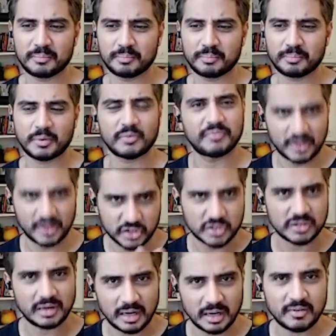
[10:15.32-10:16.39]
professional
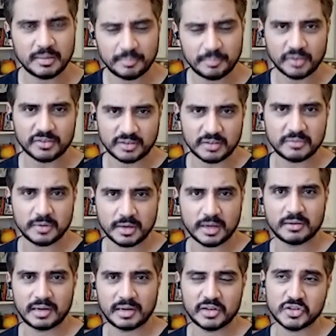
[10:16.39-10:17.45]
and a very positive working
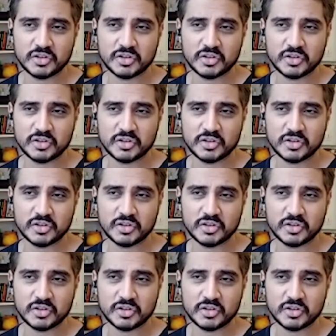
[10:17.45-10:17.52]
relationship.